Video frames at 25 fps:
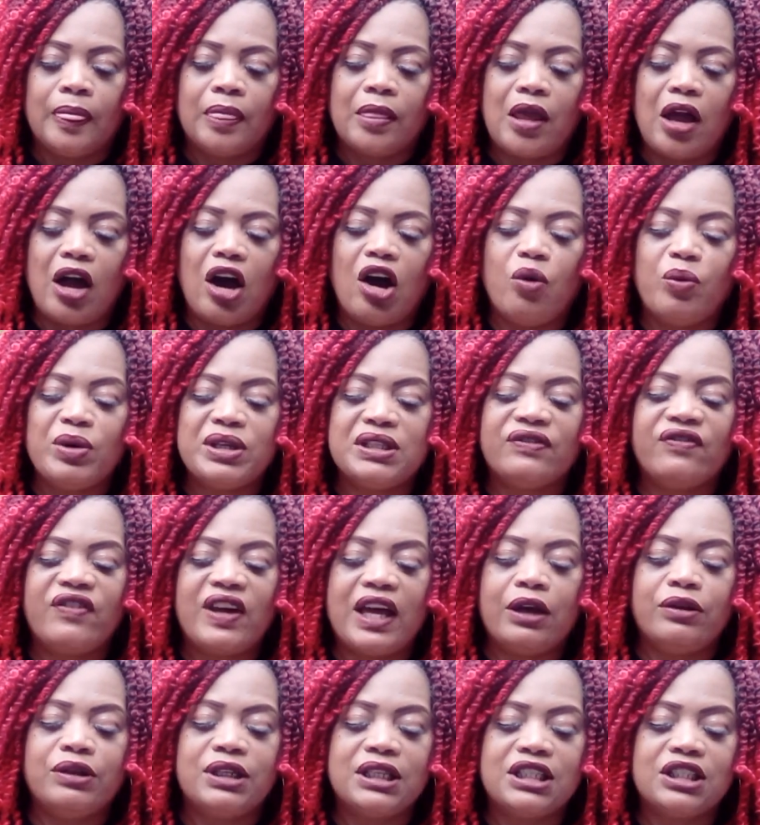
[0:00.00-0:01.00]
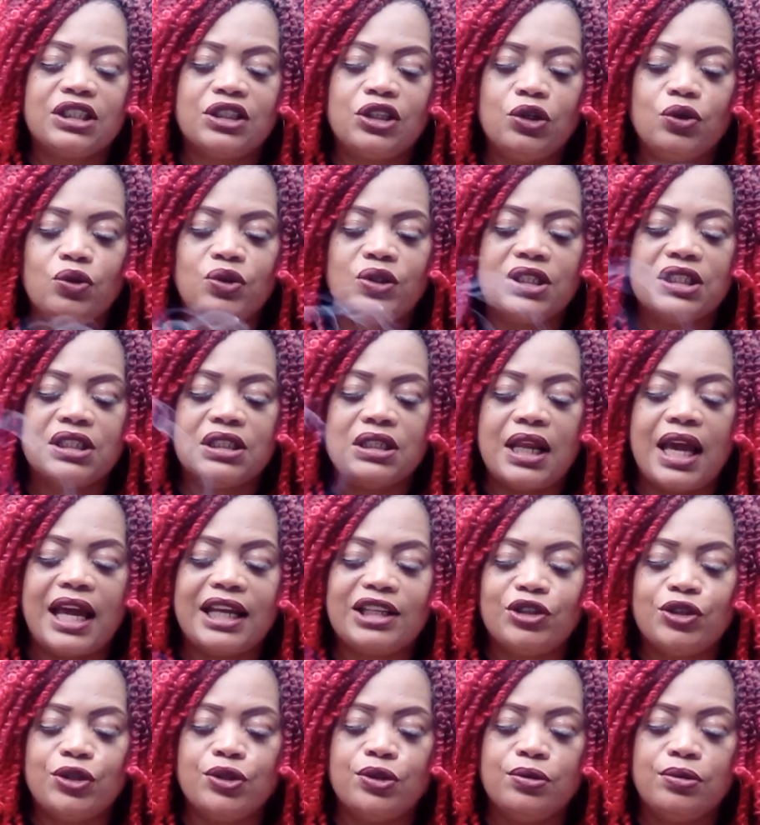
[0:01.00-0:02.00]
always found excuses not
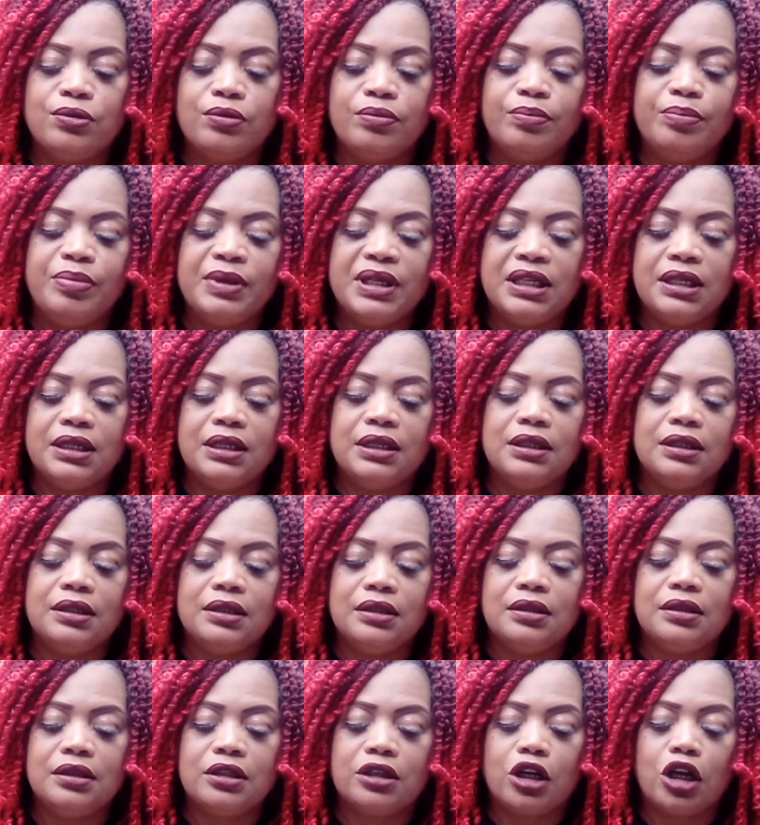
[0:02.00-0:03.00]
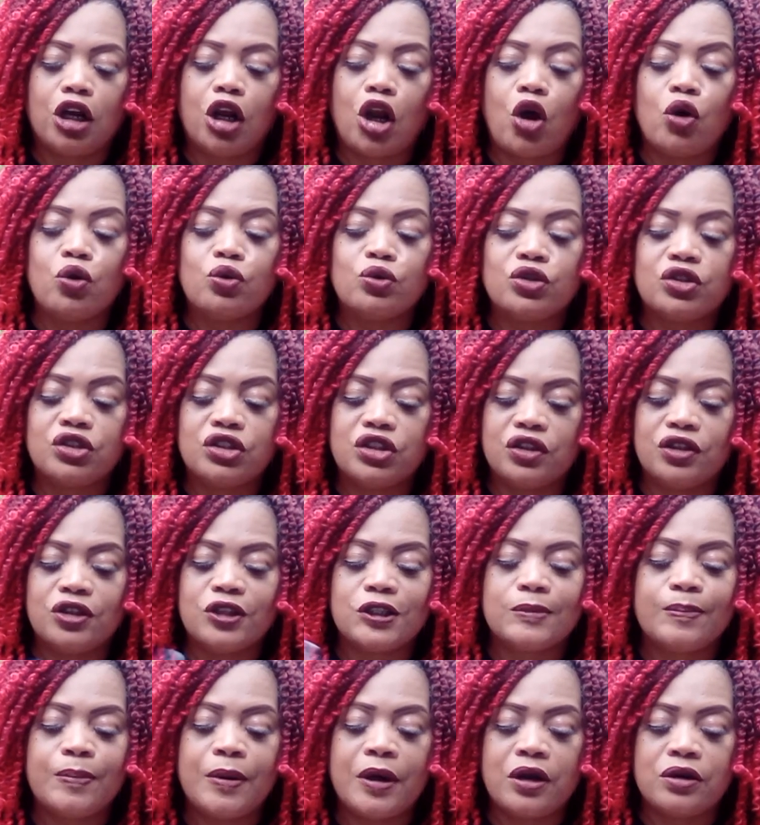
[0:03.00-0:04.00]
to be close to
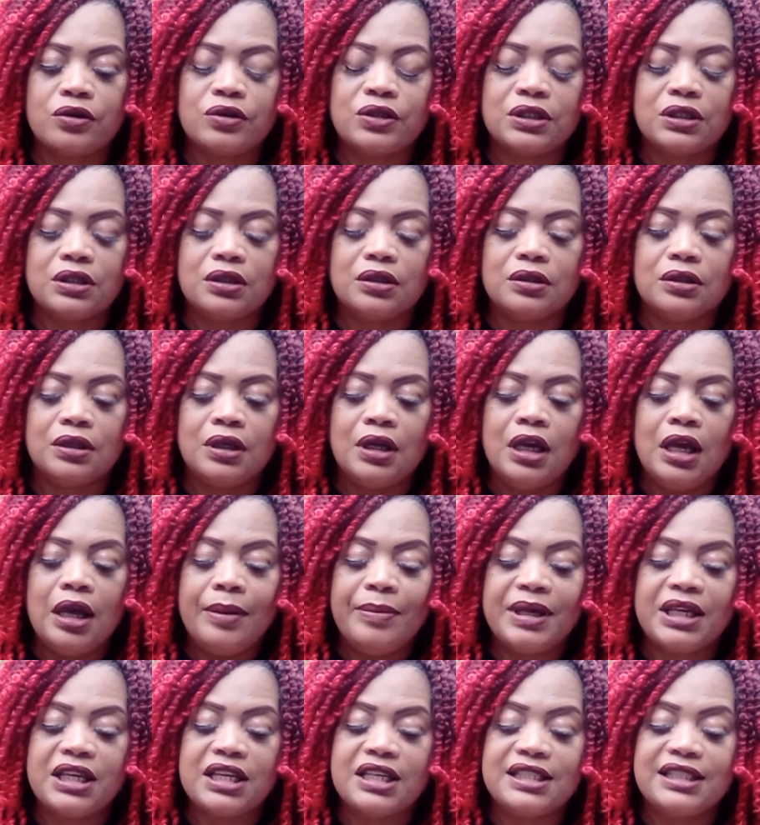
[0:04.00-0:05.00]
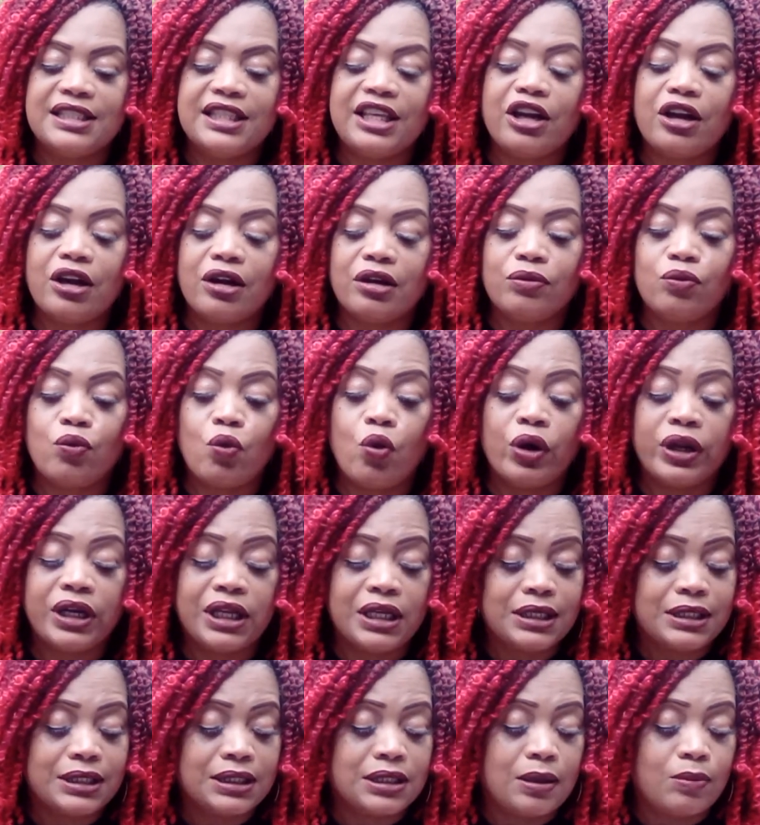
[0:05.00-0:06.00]
this person because they're wanting
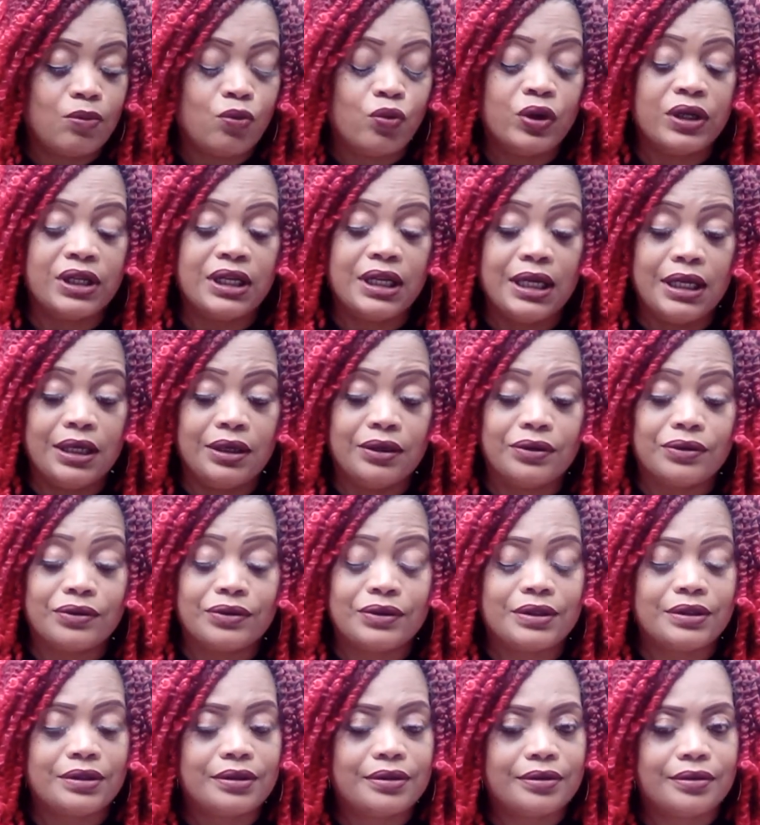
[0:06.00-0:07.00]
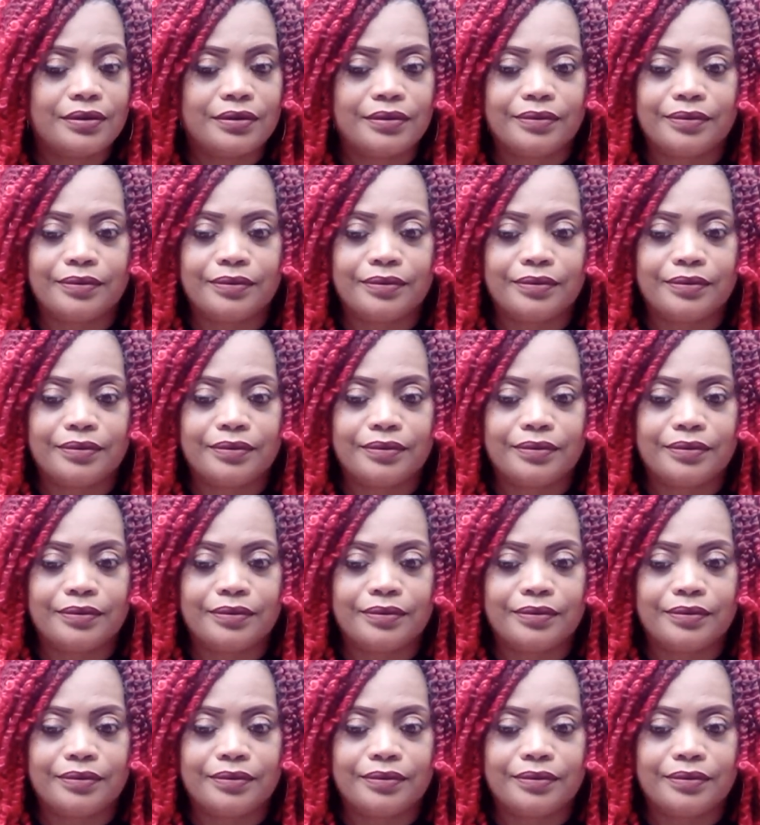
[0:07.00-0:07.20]
someone else.